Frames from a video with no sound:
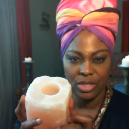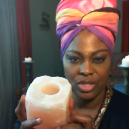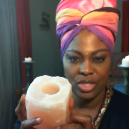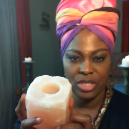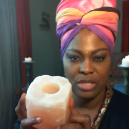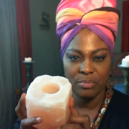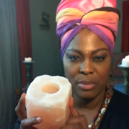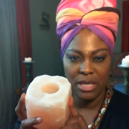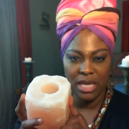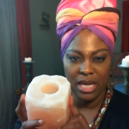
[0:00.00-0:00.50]

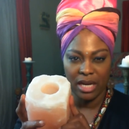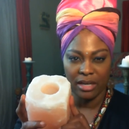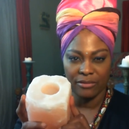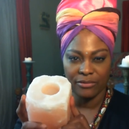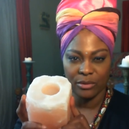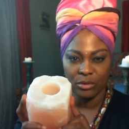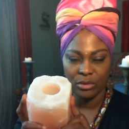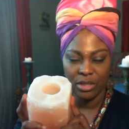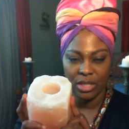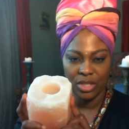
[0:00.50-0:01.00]
just be
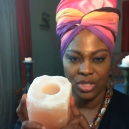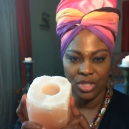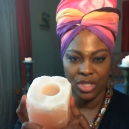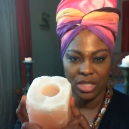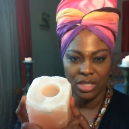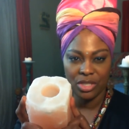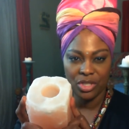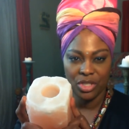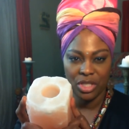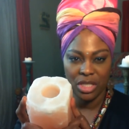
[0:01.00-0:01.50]
careful because you
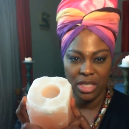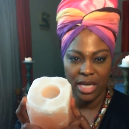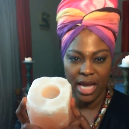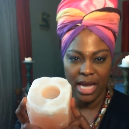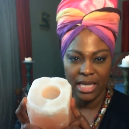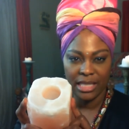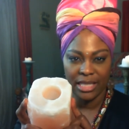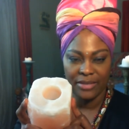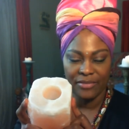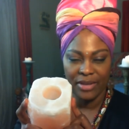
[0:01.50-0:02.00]
should
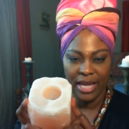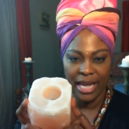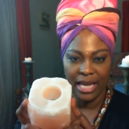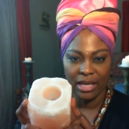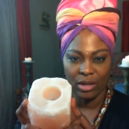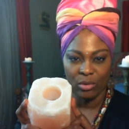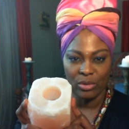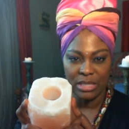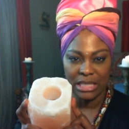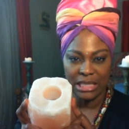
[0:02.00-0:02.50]
not leave
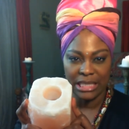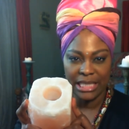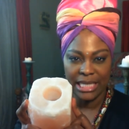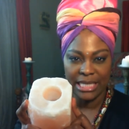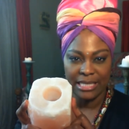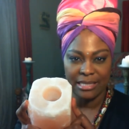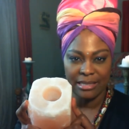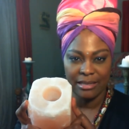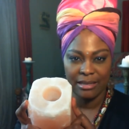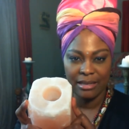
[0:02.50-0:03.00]
candles
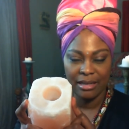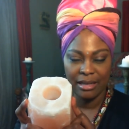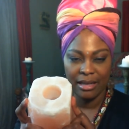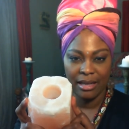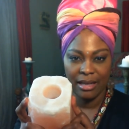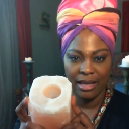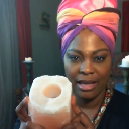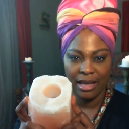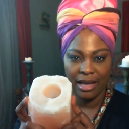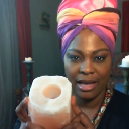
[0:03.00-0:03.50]
lit
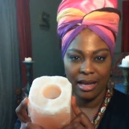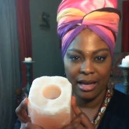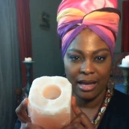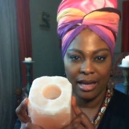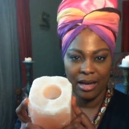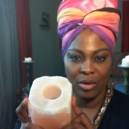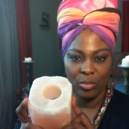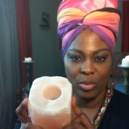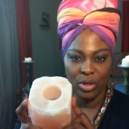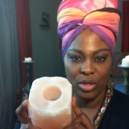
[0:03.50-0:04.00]

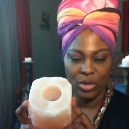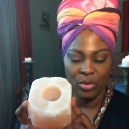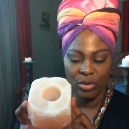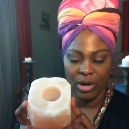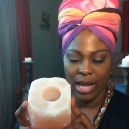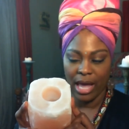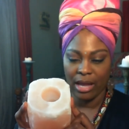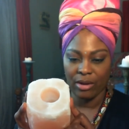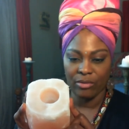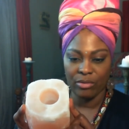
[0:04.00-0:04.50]
uh, when you
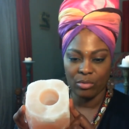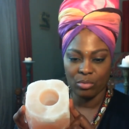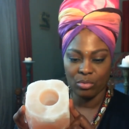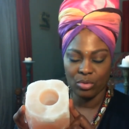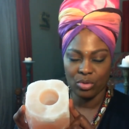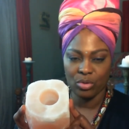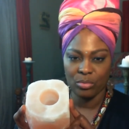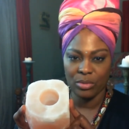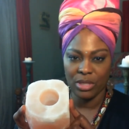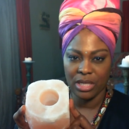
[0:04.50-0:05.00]
are out of the
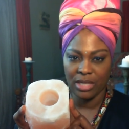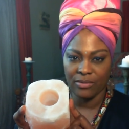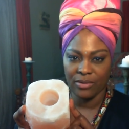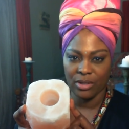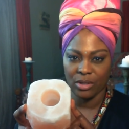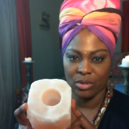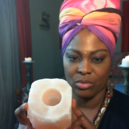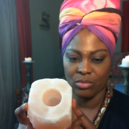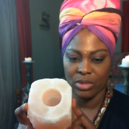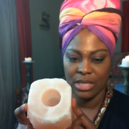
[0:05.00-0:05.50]
room. You never
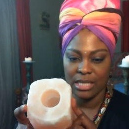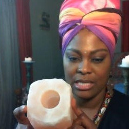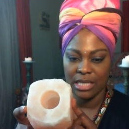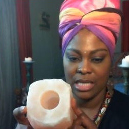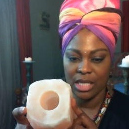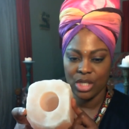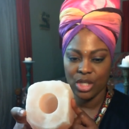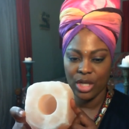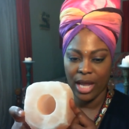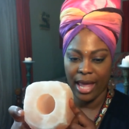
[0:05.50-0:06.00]
know what
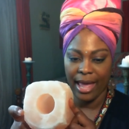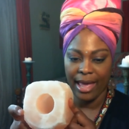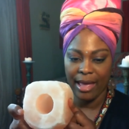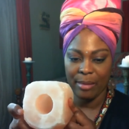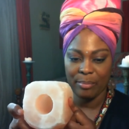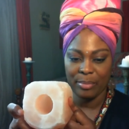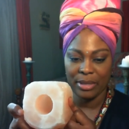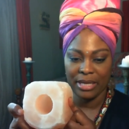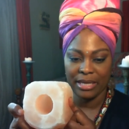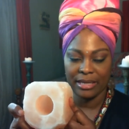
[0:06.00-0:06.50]
could
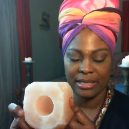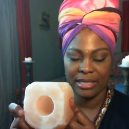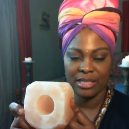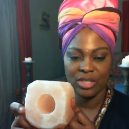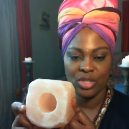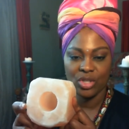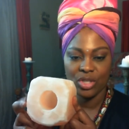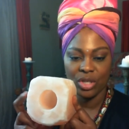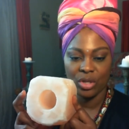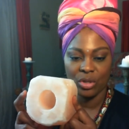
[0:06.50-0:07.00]
happen.
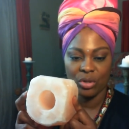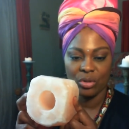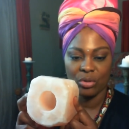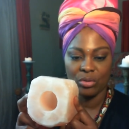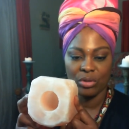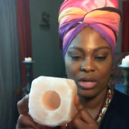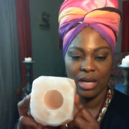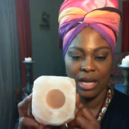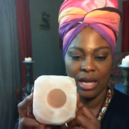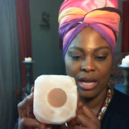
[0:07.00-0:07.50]

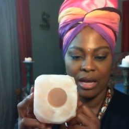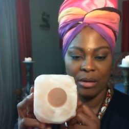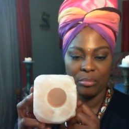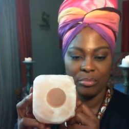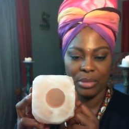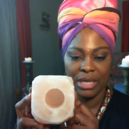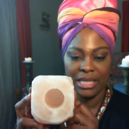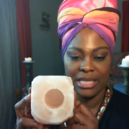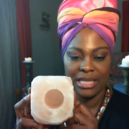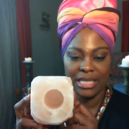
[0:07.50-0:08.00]
So,
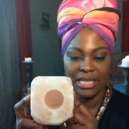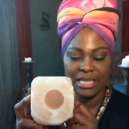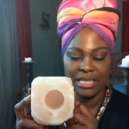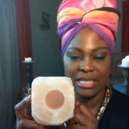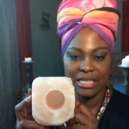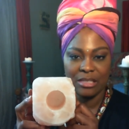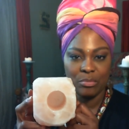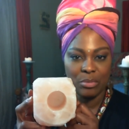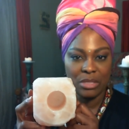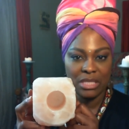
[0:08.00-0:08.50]
but this
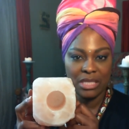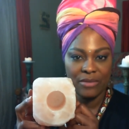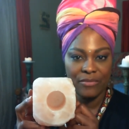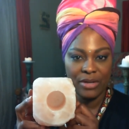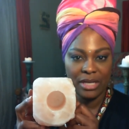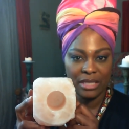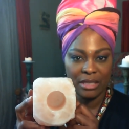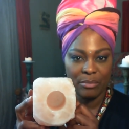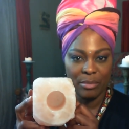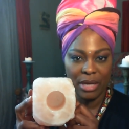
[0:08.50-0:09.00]
is
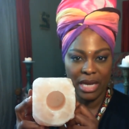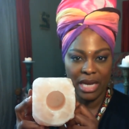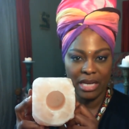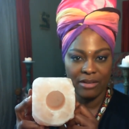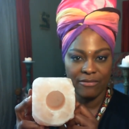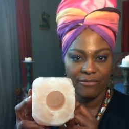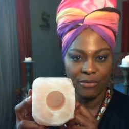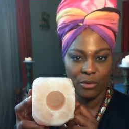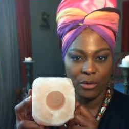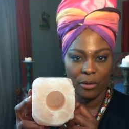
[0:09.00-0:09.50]
specifically
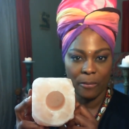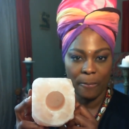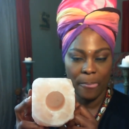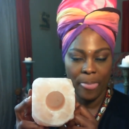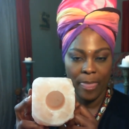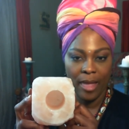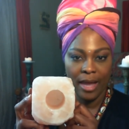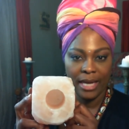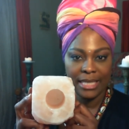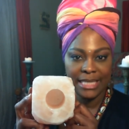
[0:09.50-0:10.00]
made for
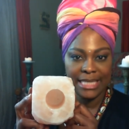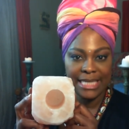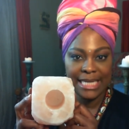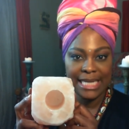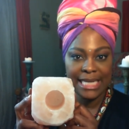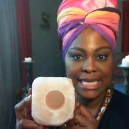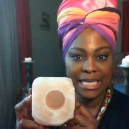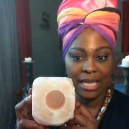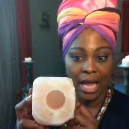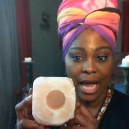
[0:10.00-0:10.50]

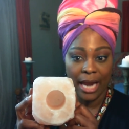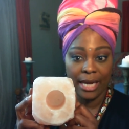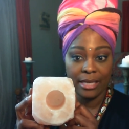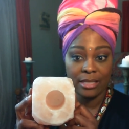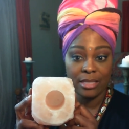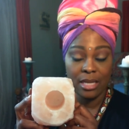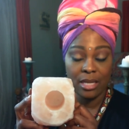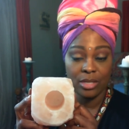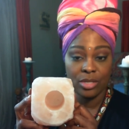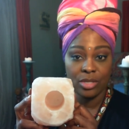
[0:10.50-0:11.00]
tea
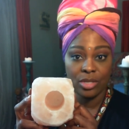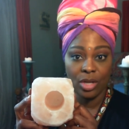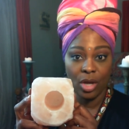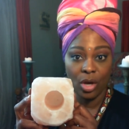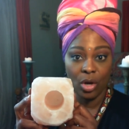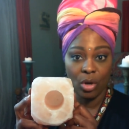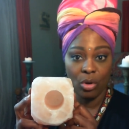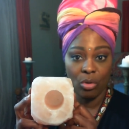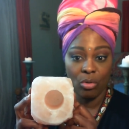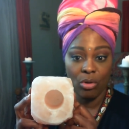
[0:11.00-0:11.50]
lights.
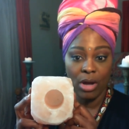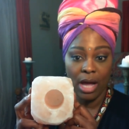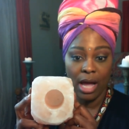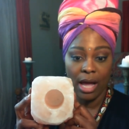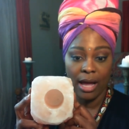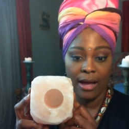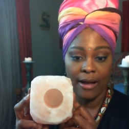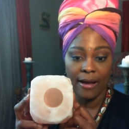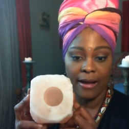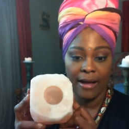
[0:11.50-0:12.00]
So,
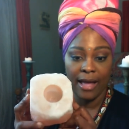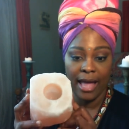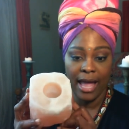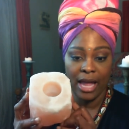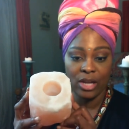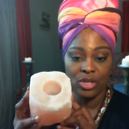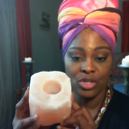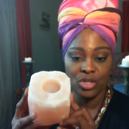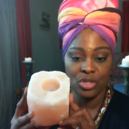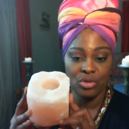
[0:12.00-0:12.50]
uh,
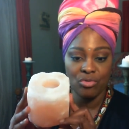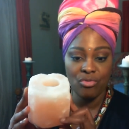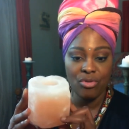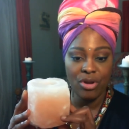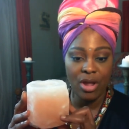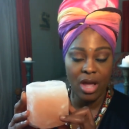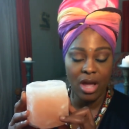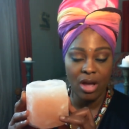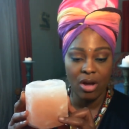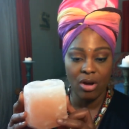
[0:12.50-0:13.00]
as you
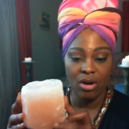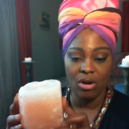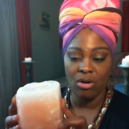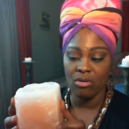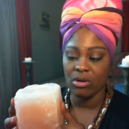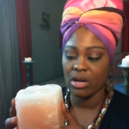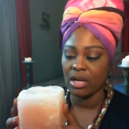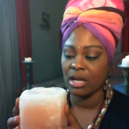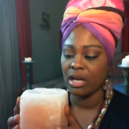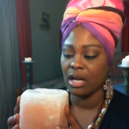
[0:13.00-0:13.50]
know,